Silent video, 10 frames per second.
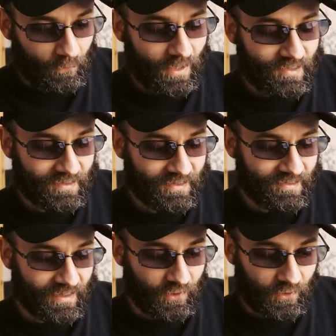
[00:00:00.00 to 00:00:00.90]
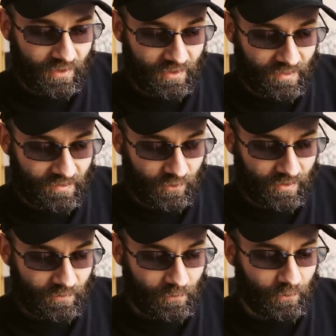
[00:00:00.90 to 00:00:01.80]
Residents in other
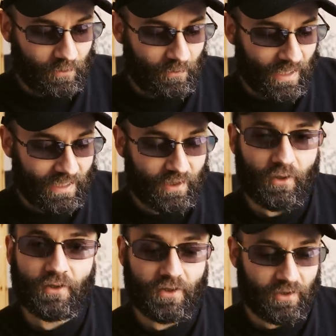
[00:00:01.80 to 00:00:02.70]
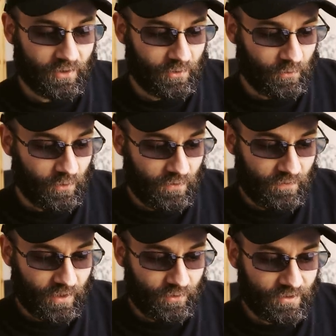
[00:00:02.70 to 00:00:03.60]
districts will remain under
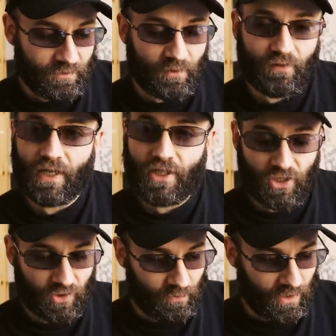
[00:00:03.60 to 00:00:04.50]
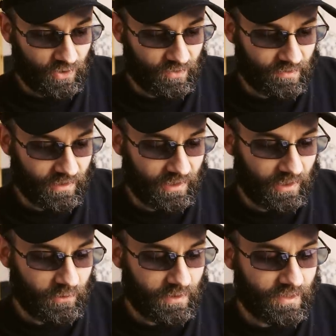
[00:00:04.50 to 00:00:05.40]
coronavirus prevention measures,
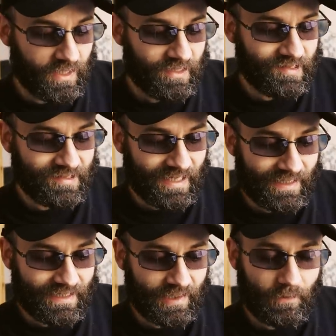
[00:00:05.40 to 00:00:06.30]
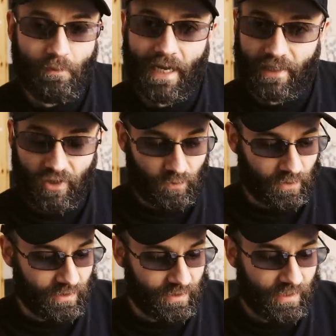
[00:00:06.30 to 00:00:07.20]
including static
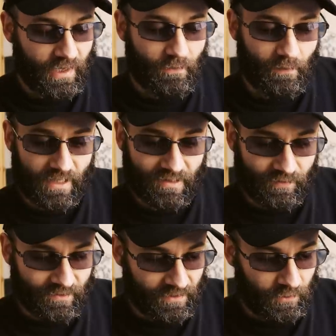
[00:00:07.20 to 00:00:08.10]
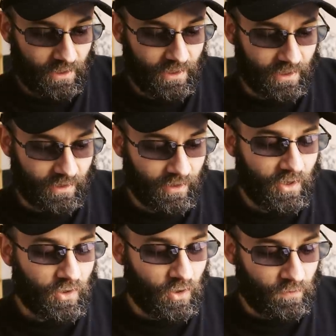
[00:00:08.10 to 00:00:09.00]
management, massive screening,
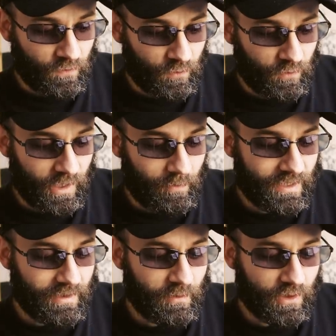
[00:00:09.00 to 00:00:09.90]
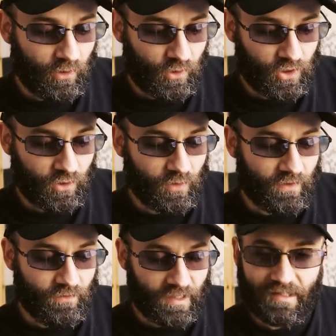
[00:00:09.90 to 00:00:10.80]
overall epidemiological
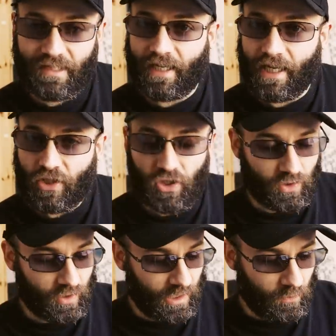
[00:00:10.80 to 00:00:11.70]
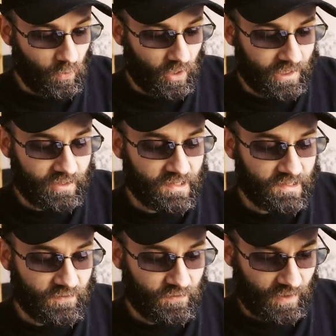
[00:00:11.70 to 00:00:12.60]
investigation, and wide
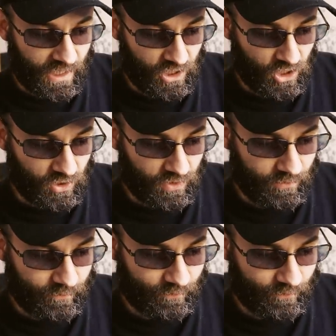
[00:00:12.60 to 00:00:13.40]
disinfection.